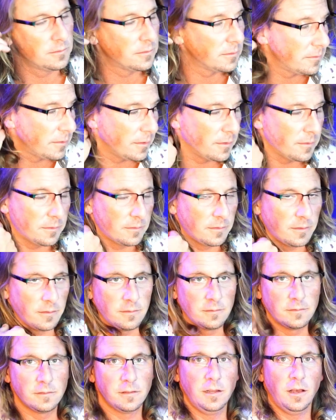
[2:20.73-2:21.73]
It's
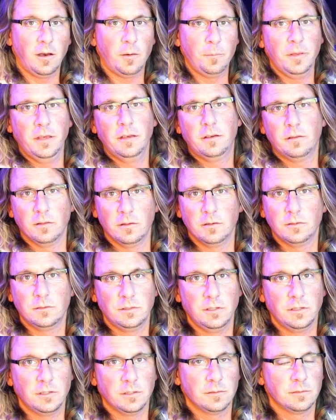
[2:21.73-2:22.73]
an LP clone,
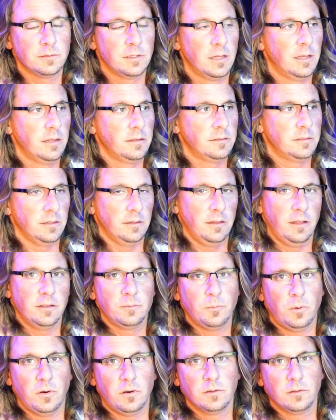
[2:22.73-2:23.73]
It's a Les
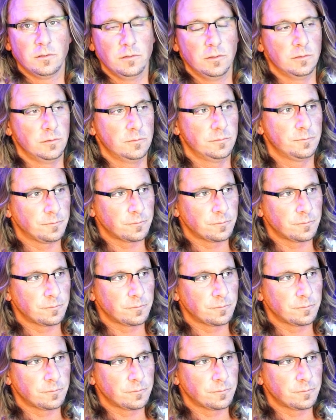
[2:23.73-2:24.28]
Paul clone.